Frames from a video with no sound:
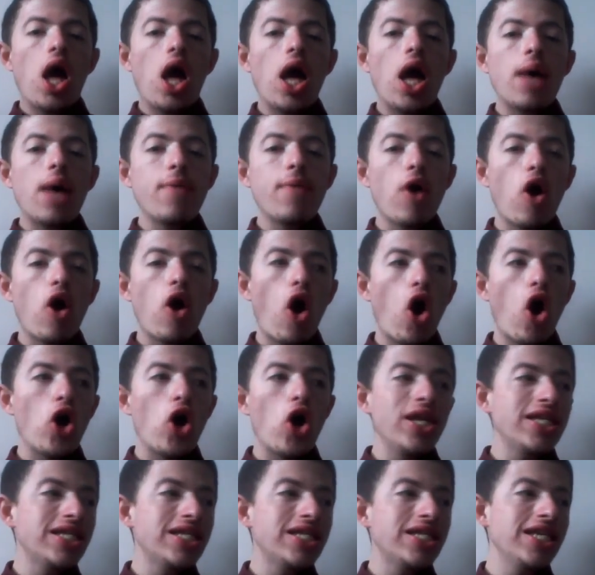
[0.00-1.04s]
Um,
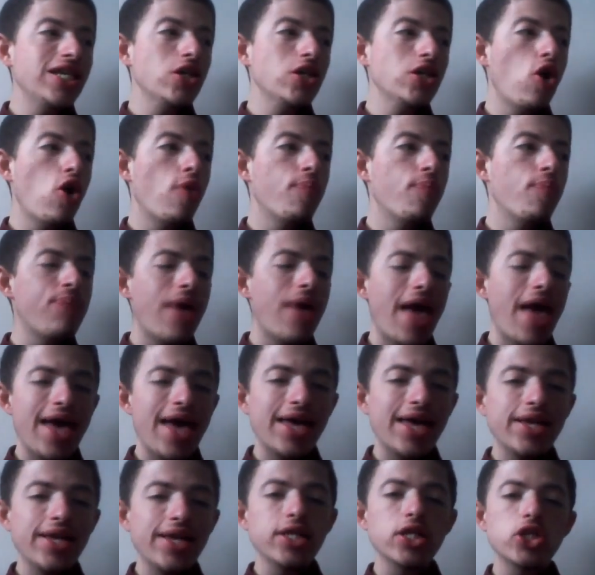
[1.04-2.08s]
honestly,
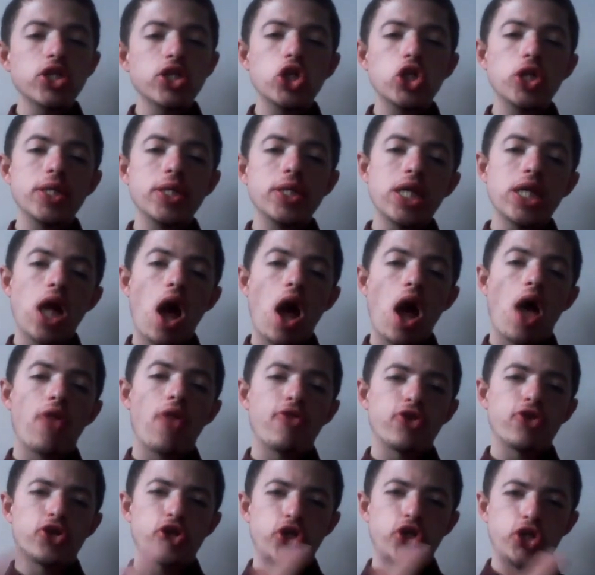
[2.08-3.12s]
compared to the
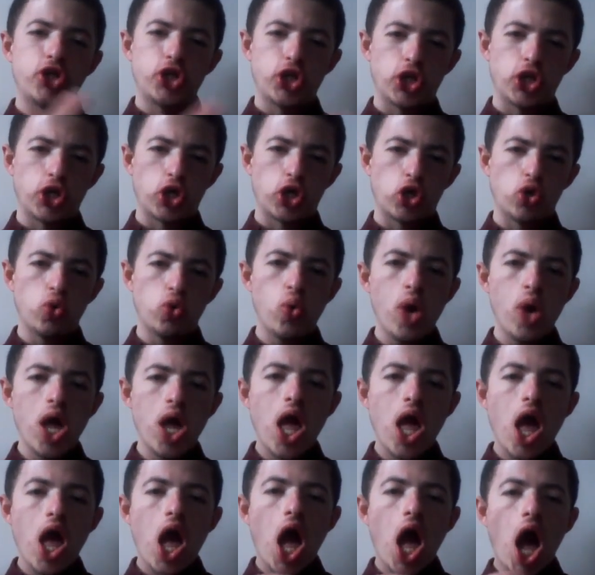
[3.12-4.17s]
other two,
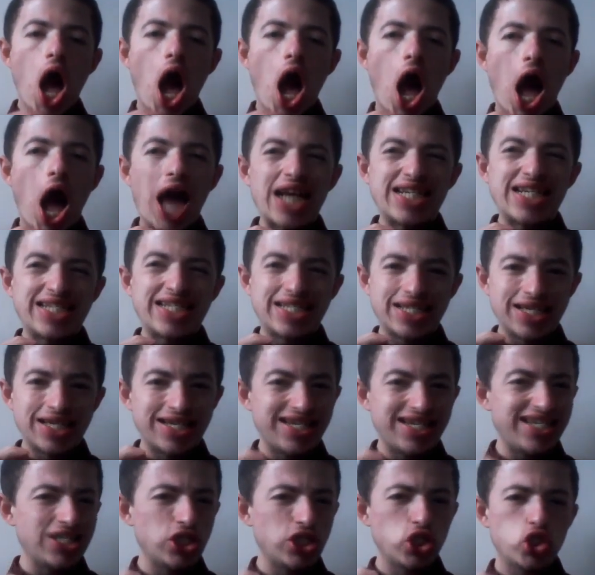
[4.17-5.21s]
I
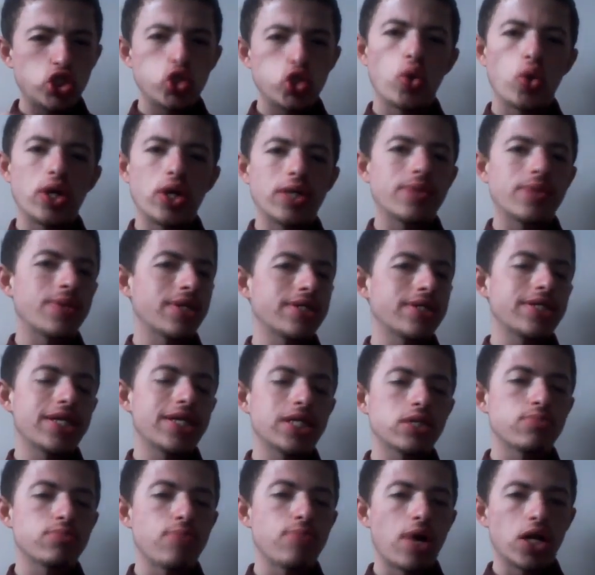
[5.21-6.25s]
didn't enjoy this
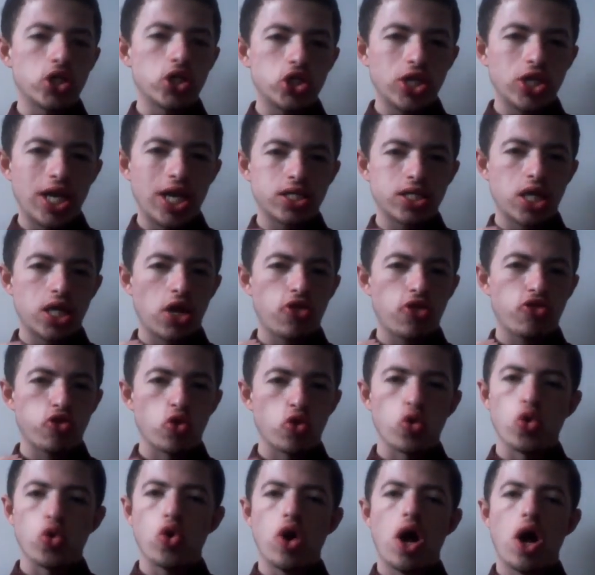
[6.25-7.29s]
as much as I
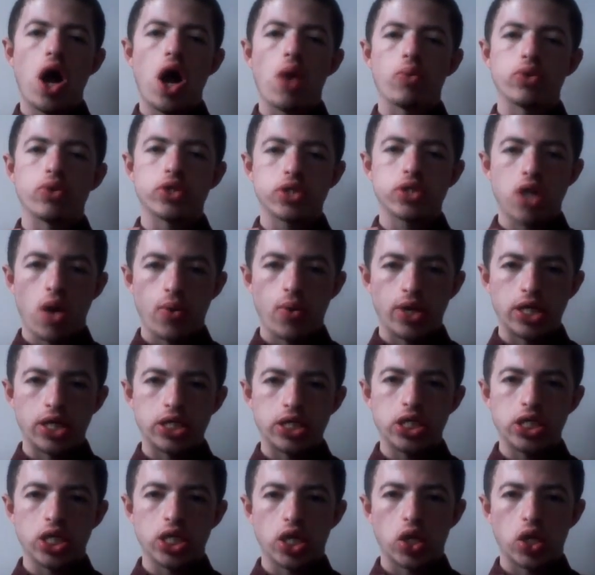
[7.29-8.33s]
thought I was going
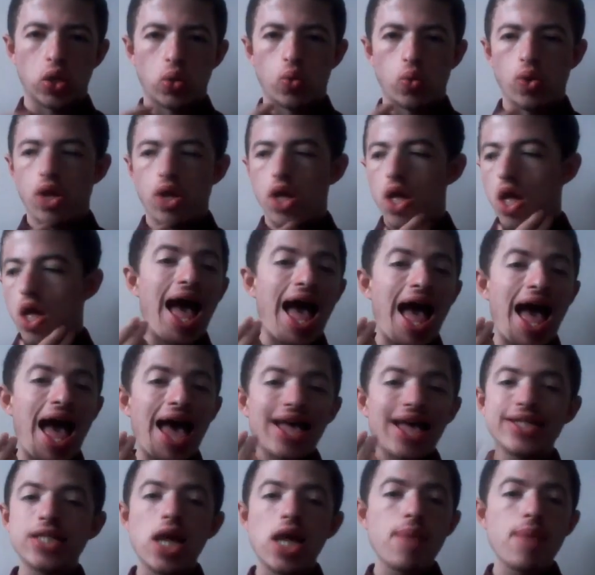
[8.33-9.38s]
to.
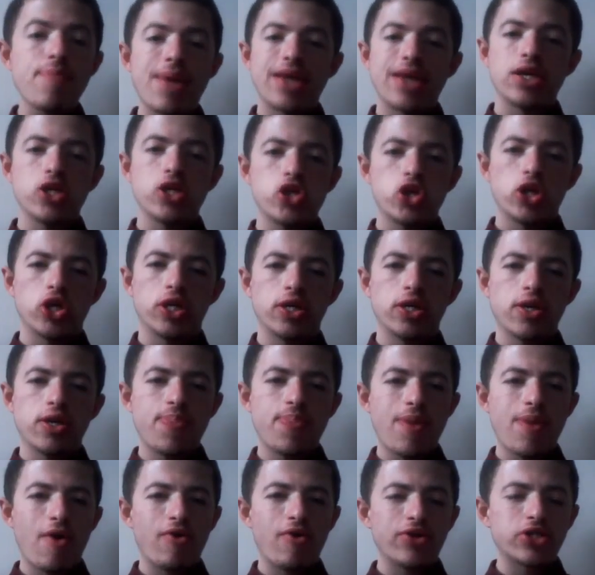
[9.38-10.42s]
As I mentioned,
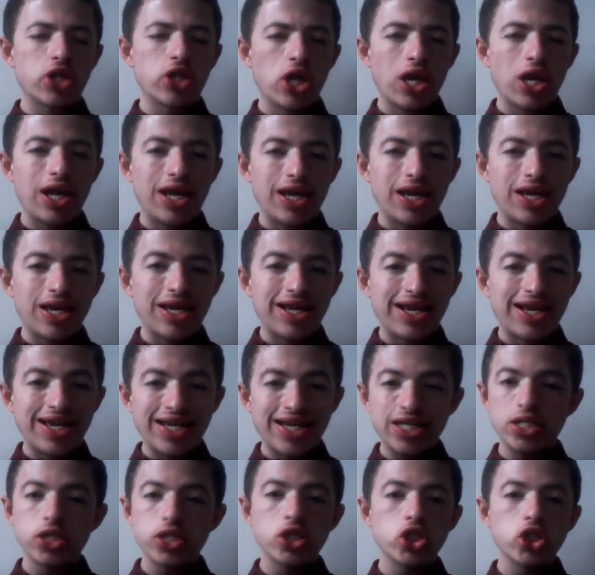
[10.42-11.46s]
there is
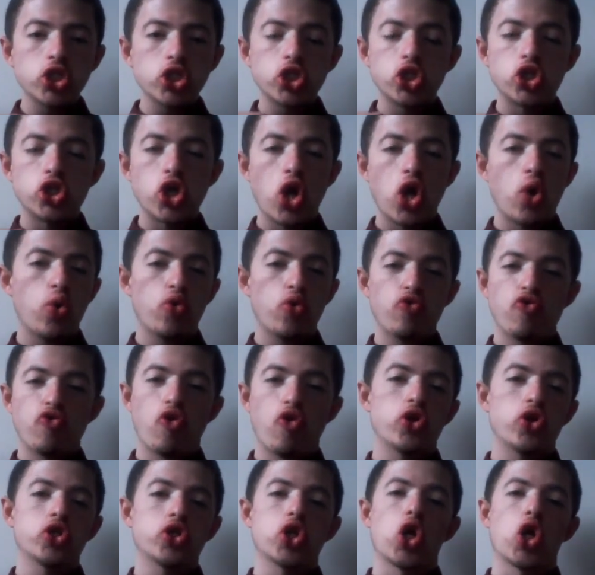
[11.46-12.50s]
little to no
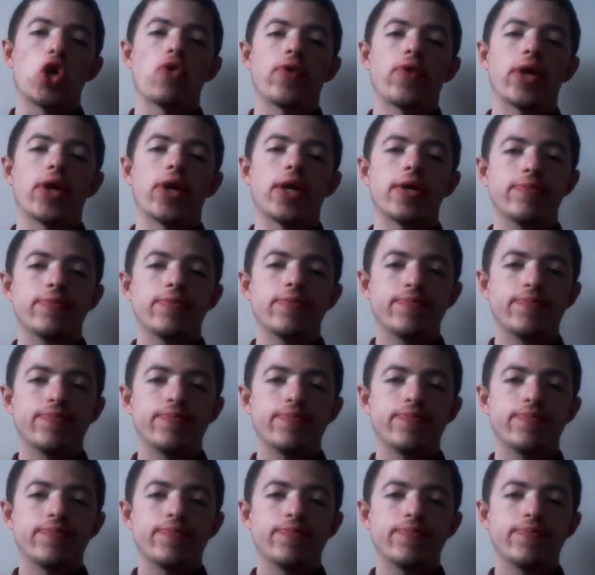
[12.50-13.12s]
crossover